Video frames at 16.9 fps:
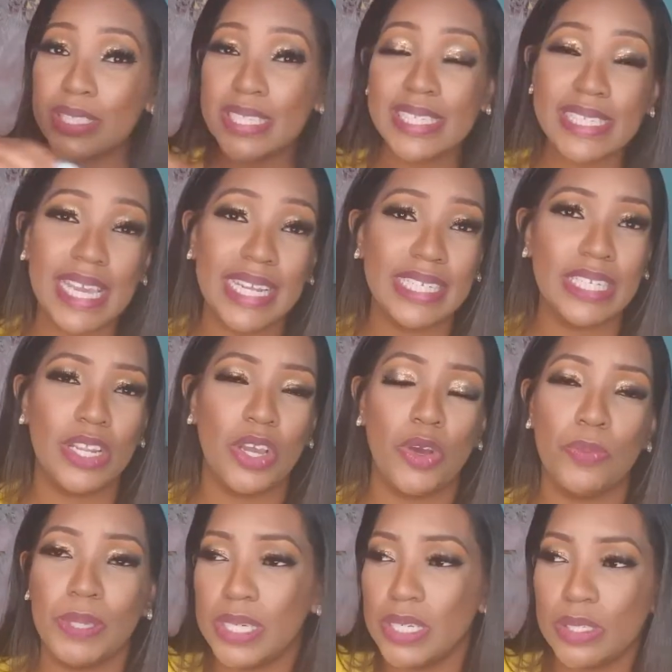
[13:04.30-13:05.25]
set now,
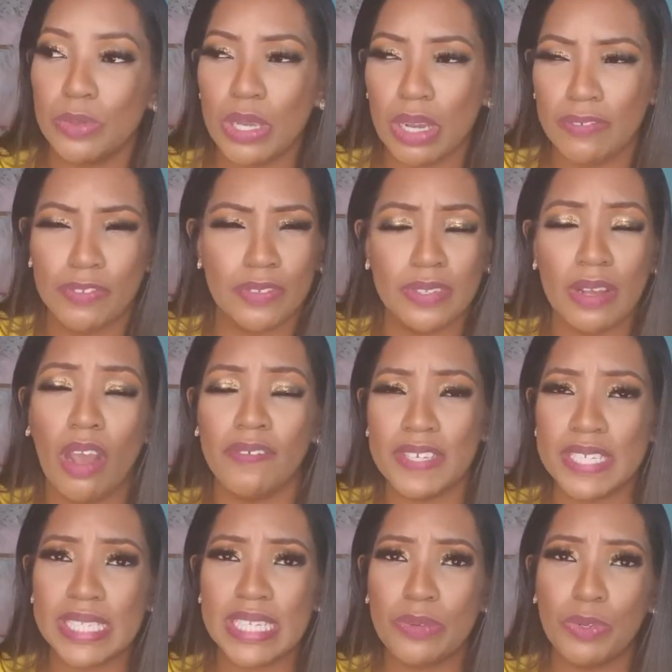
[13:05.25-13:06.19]
because we
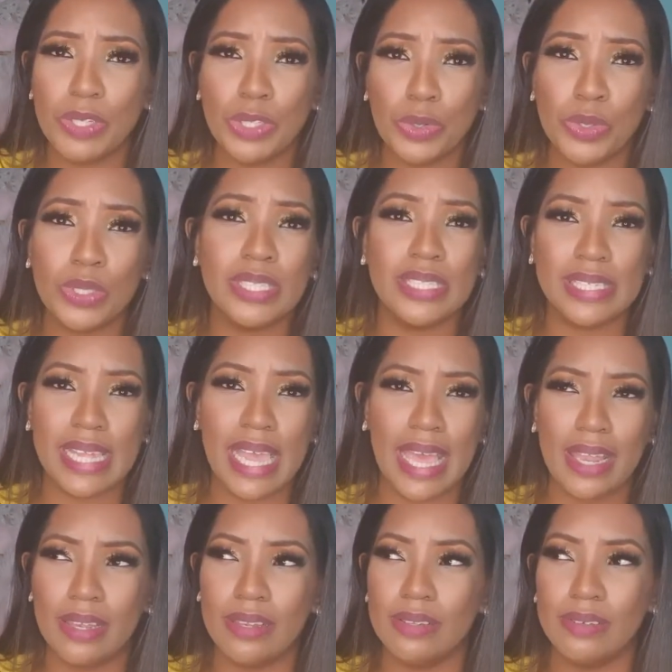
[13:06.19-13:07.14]
obviously we don't
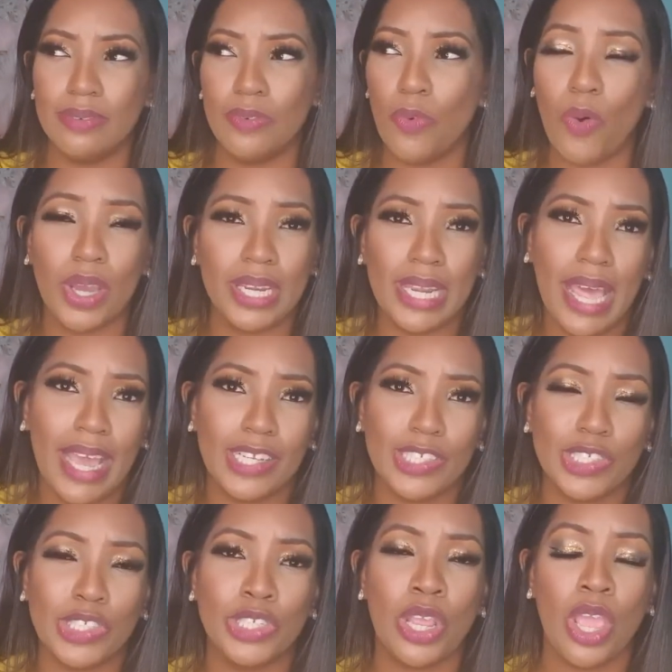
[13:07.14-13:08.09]
sell one
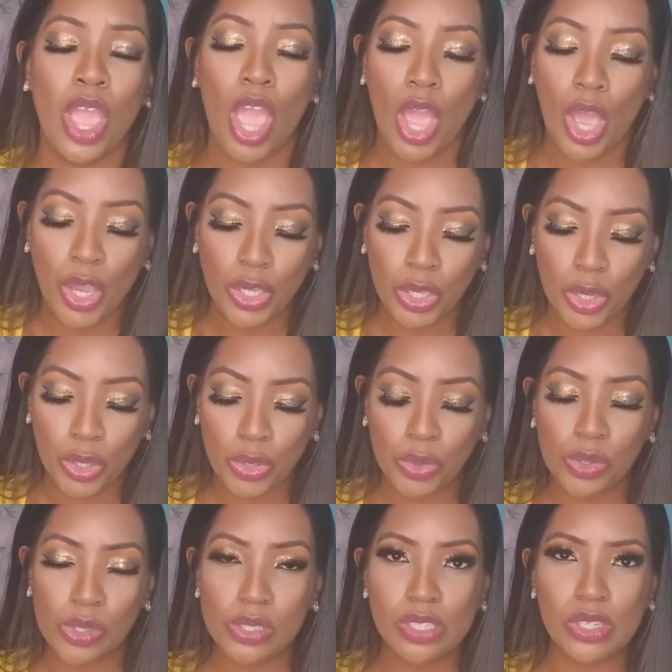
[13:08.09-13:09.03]
lash, you
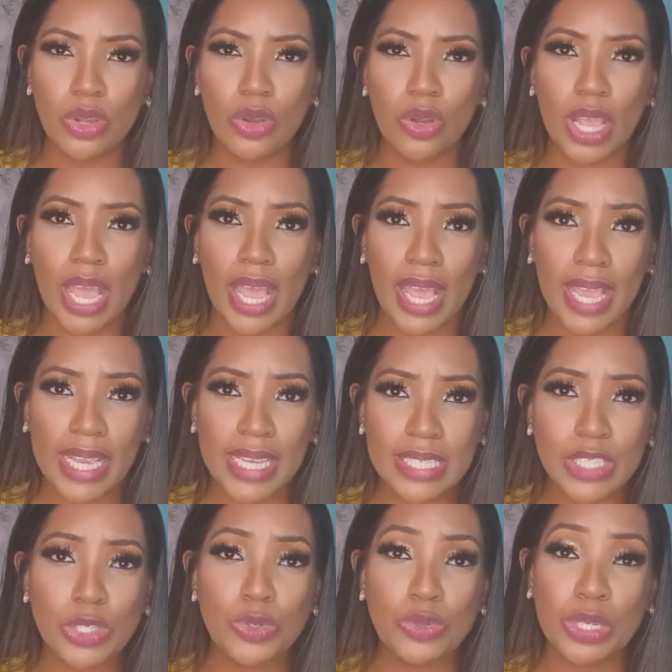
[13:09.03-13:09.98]
know. So guys,
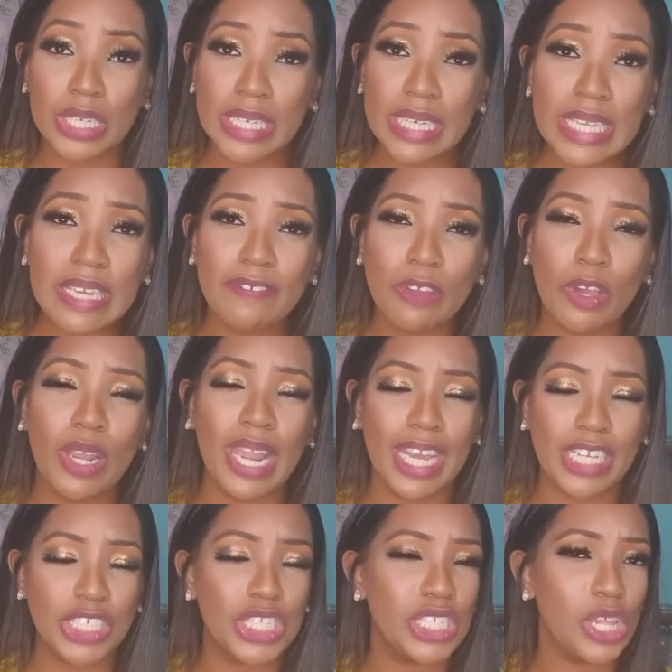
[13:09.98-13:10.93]
do not leave your
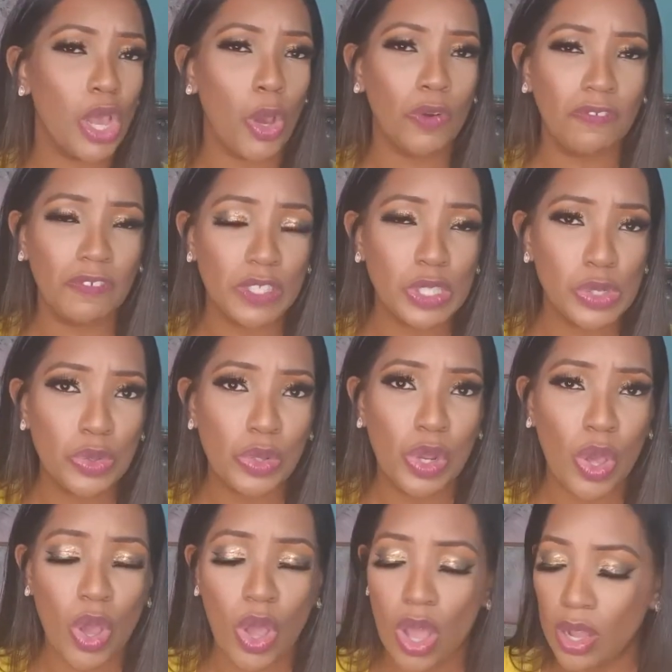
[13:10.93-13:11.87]
lashes out for too
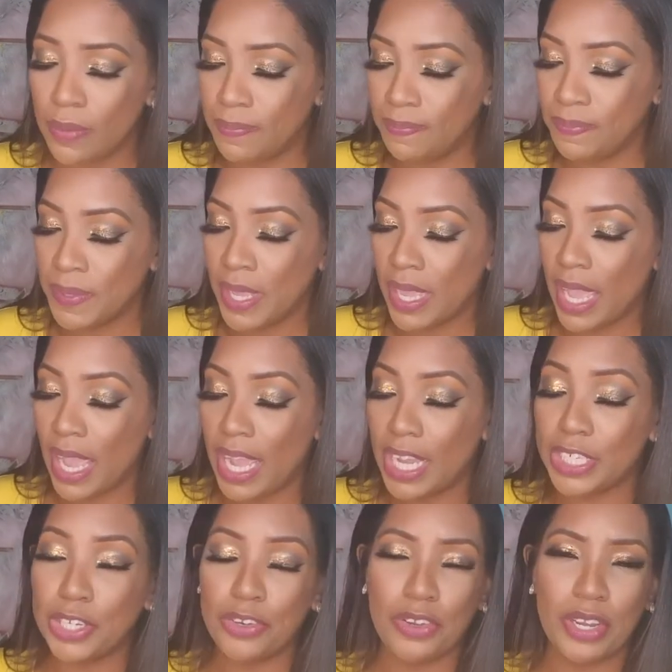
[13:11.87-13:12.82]
long
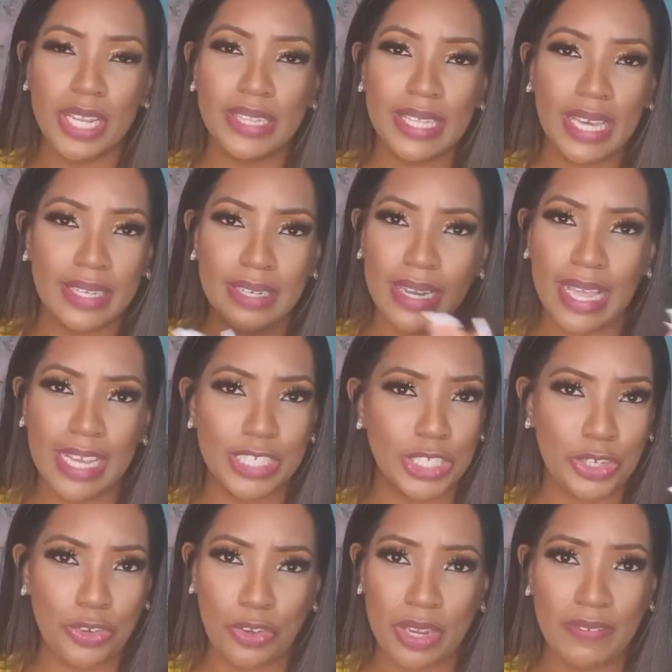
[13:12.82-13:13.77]
and create that lash
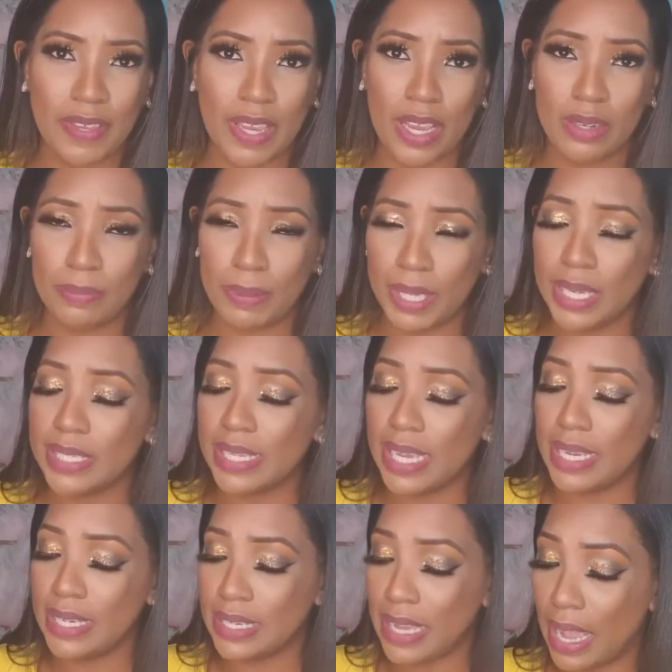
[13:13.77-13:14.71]
graveyard, because
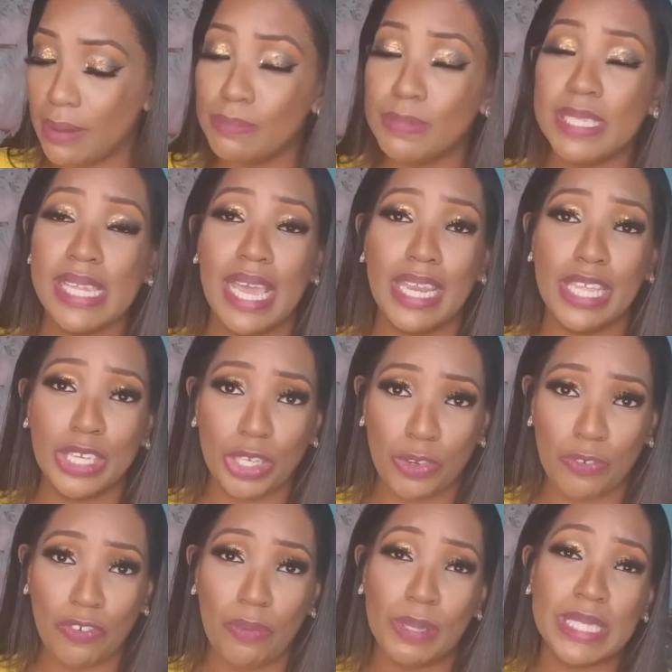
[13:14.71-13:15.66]
I'm telling you
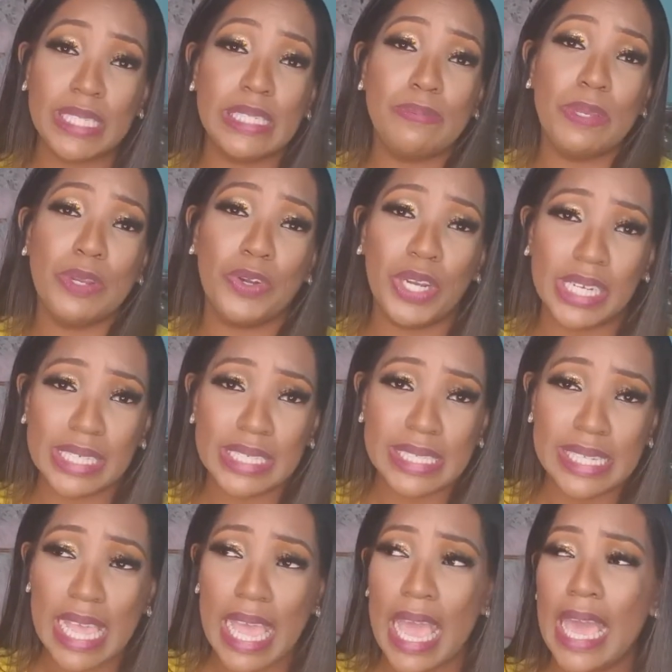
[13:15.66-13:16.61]
from
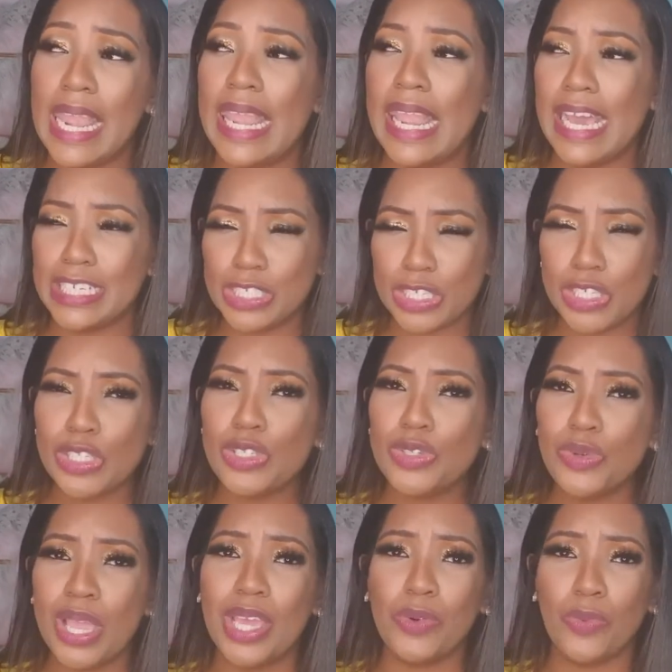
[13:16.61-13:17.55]
experience, lashes do
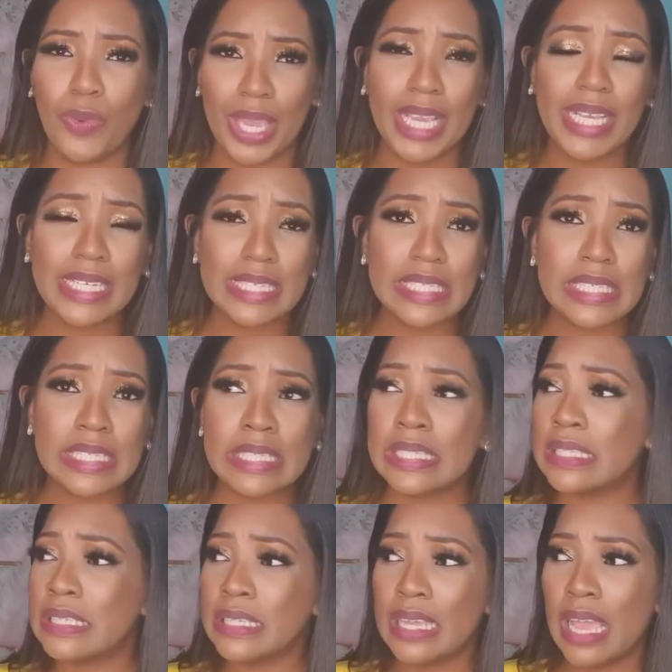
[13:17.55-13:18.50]
get
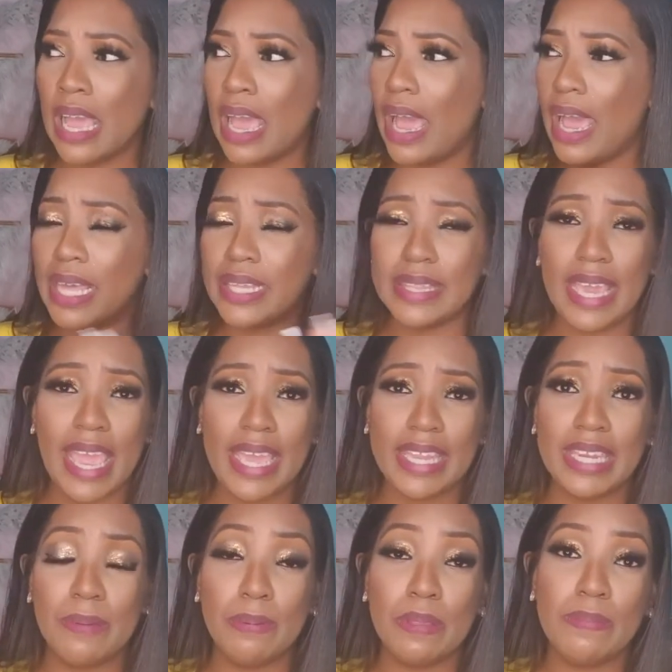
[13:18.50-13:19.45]
wings and they
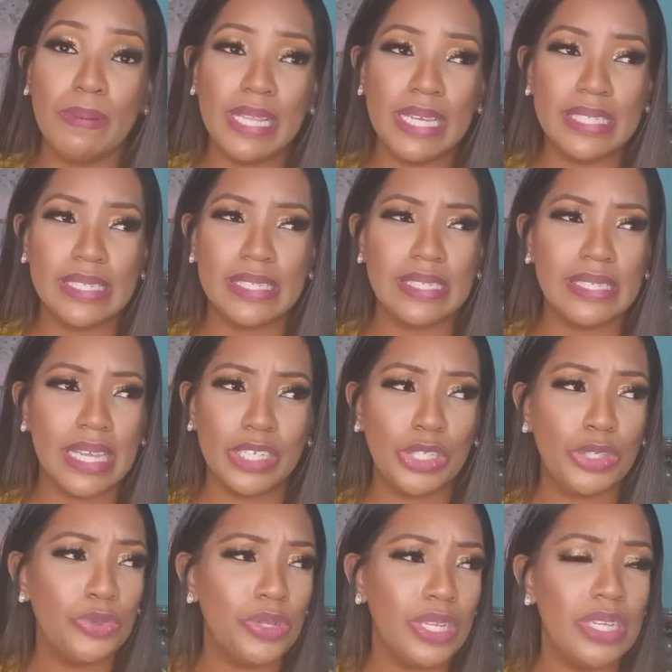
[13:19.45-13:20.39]
end up in places that
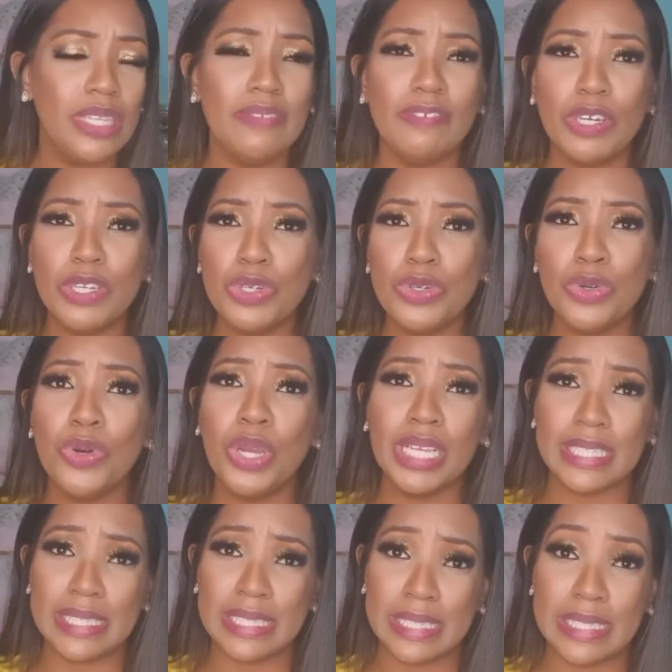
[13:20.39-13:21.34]
you didn't even know
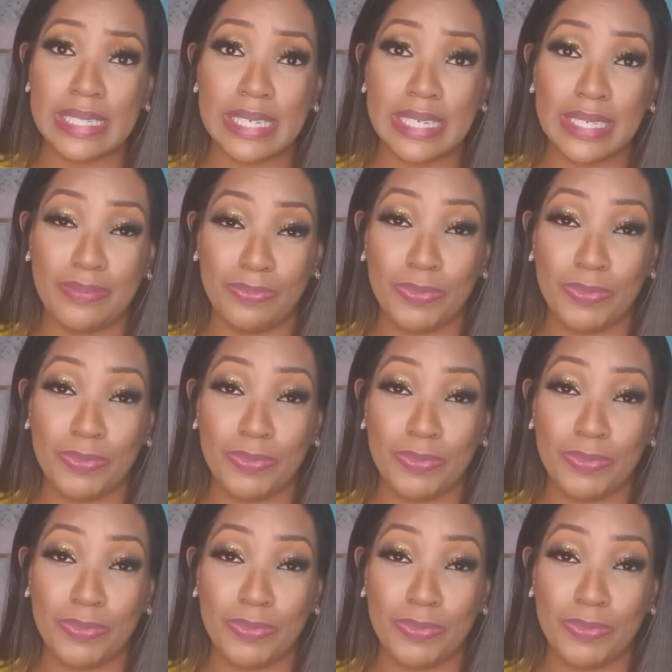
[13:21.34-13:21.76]
existed.